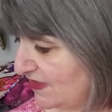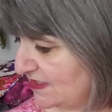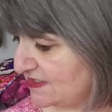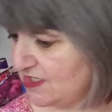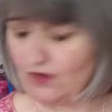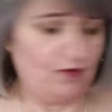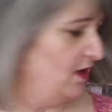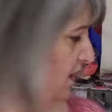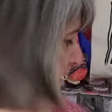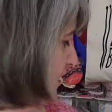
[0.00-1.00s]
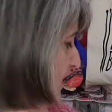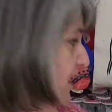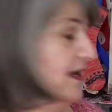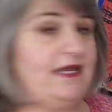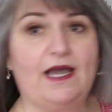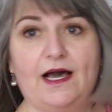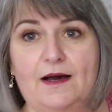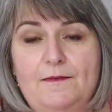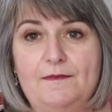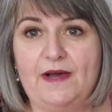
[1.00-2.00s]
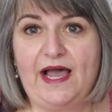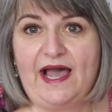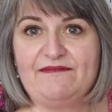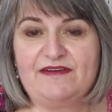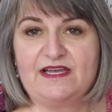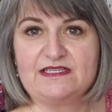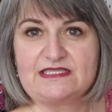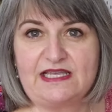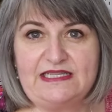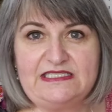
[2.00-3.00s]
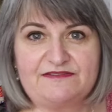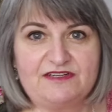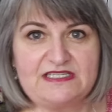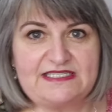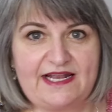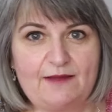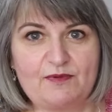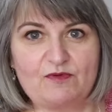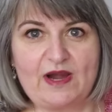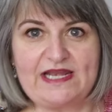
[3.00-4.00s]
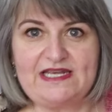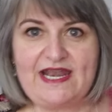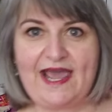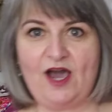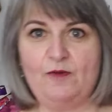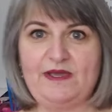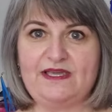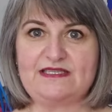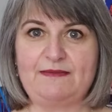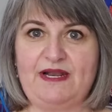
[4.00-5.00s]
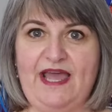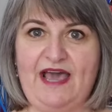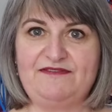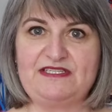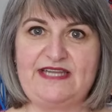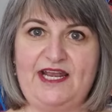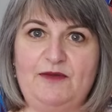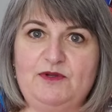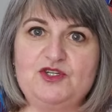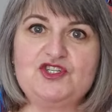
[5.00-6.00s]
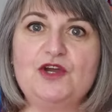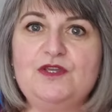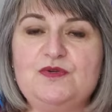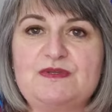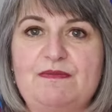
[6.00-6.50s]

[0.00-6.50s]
So I um, have a slightly different setup right now because I'm going to have to stand up and show you some